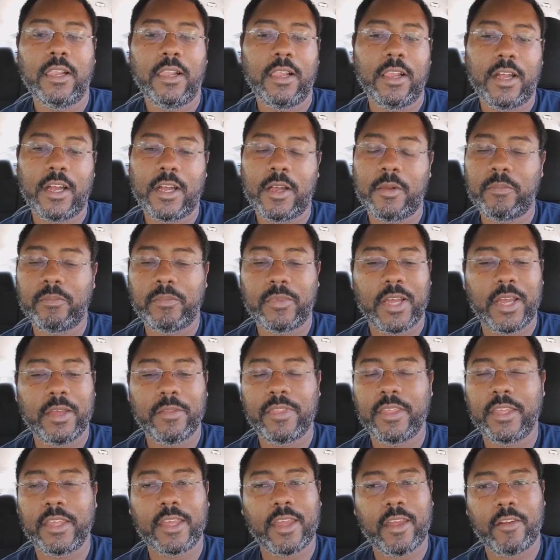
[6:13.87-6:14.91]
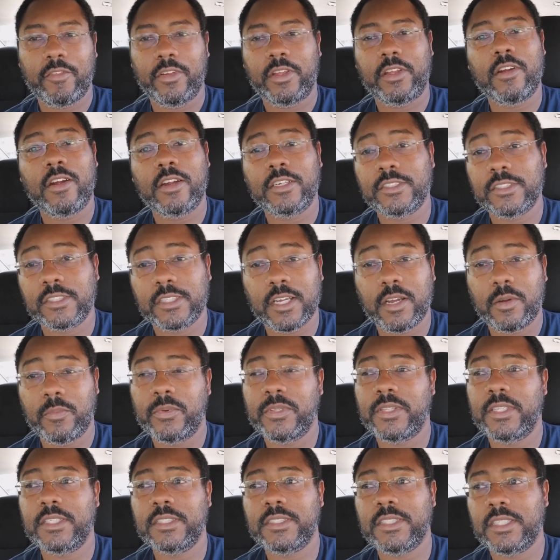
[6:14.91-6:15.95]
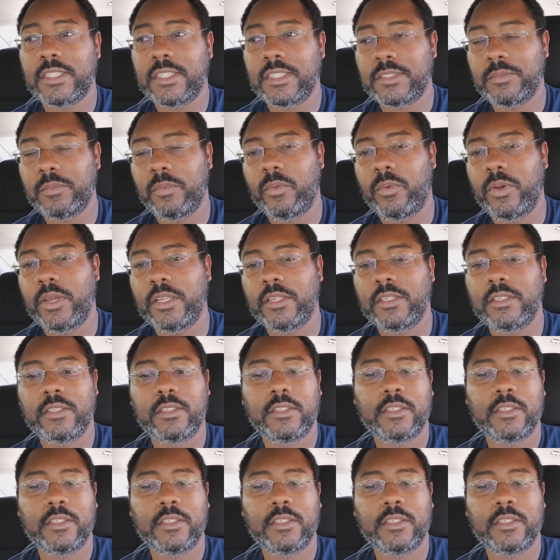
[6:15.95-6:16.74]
I think every car should come with this at this point.